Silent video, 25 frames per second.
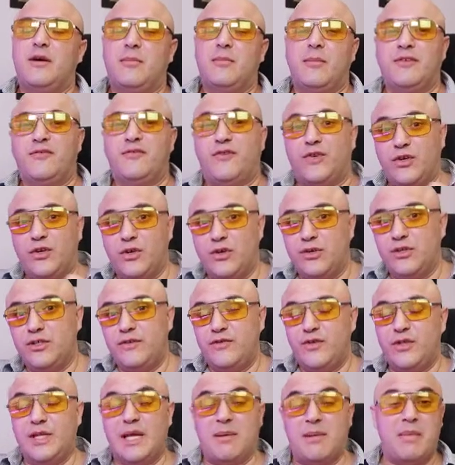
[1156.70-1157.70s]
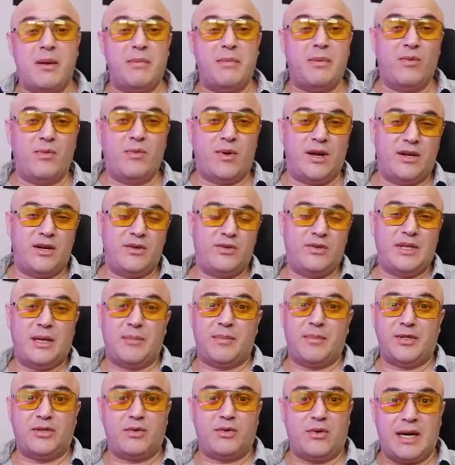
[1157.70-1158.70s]
But for those of you that maybe want to do
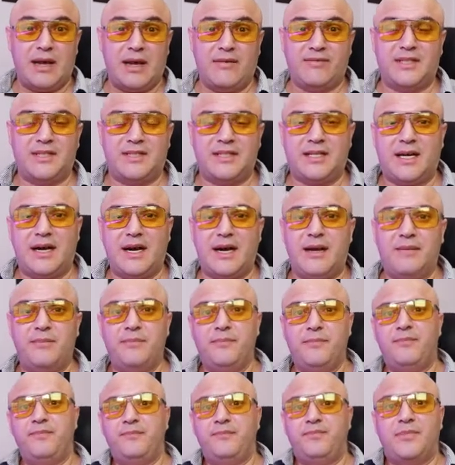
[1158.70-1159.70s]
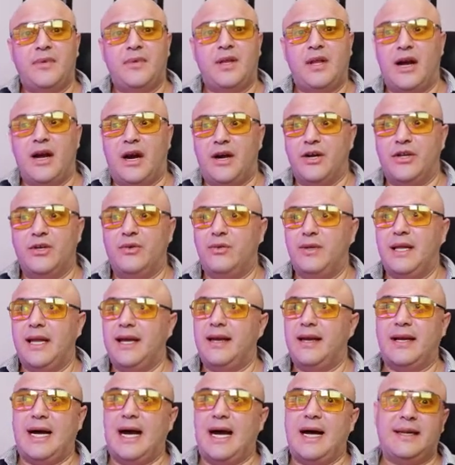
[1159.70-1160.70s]
that but don't have the time, are you
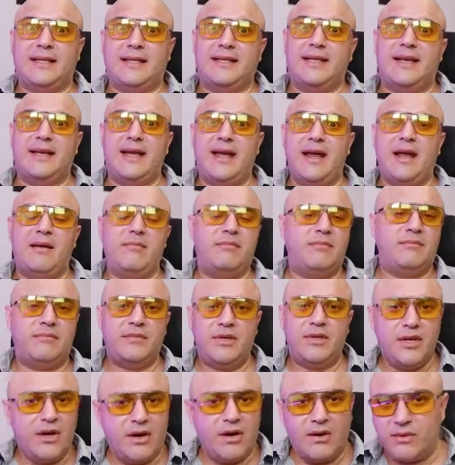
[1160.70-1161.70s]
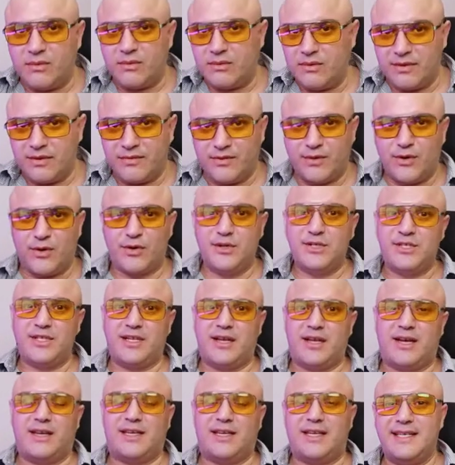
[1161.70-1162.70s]
like out of the game? No, of course
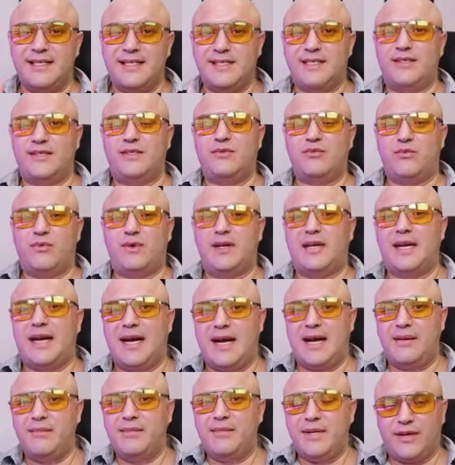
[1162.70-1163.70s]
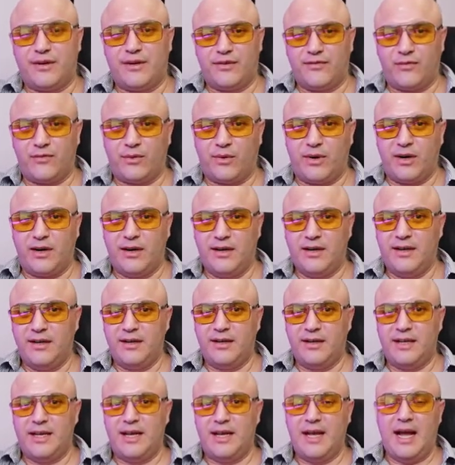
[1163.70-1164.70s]
not. This is what I'm here for.
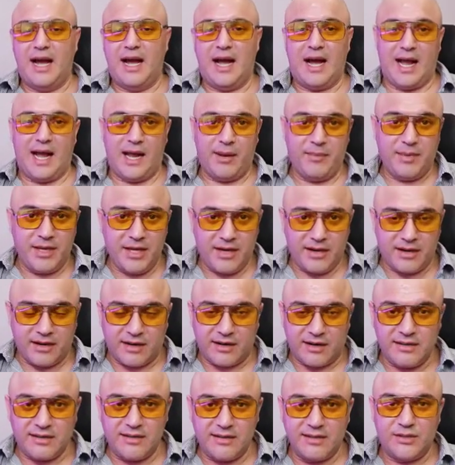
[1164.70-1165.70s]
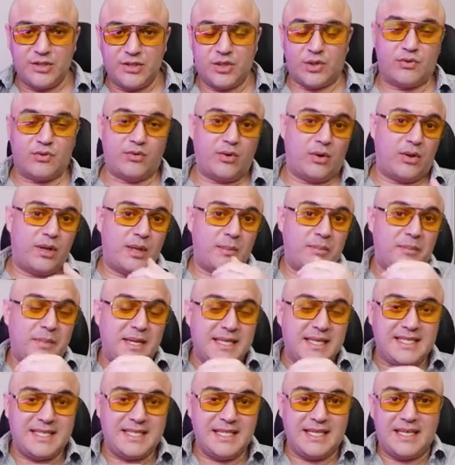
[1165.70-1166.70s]
I'm here to roll up
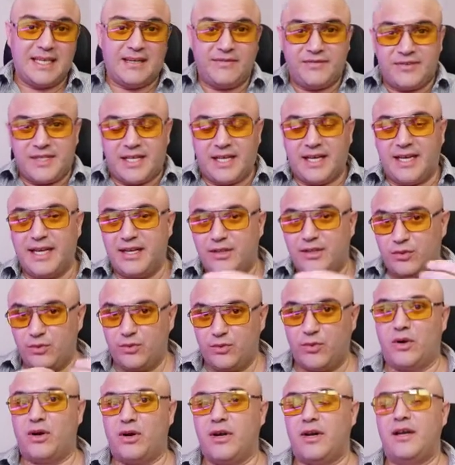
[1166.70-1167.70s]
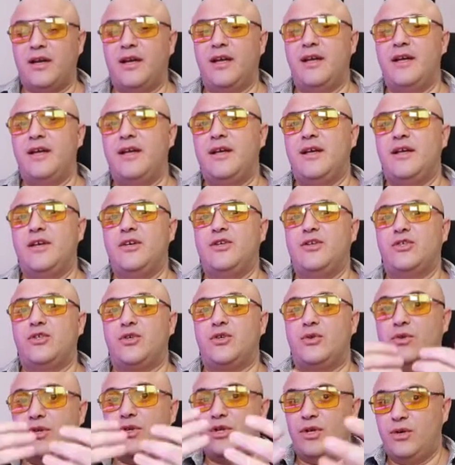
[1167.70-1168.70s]
my sleeves and get to work
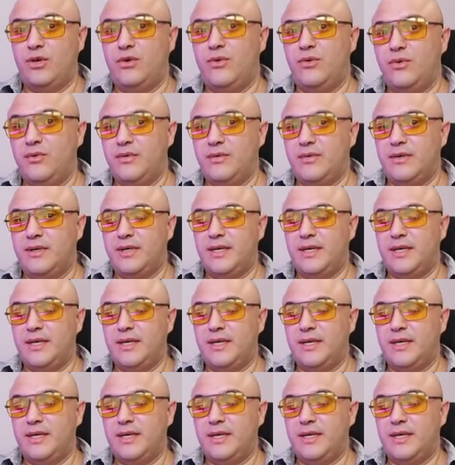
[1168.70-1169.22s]
so you